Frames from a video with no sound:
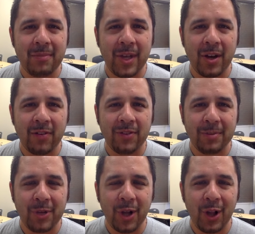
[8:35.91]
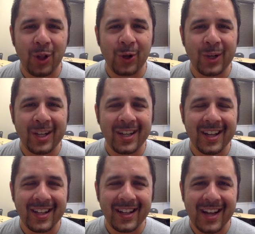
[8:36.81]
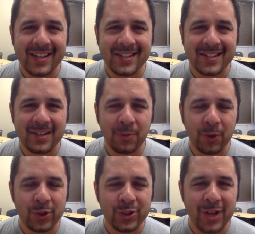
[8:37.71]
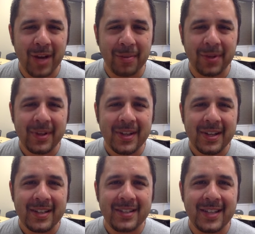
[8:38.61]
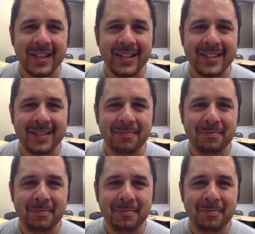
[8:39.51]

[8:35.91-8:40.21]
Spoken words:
in our flipped learning class workshop. Take it easy.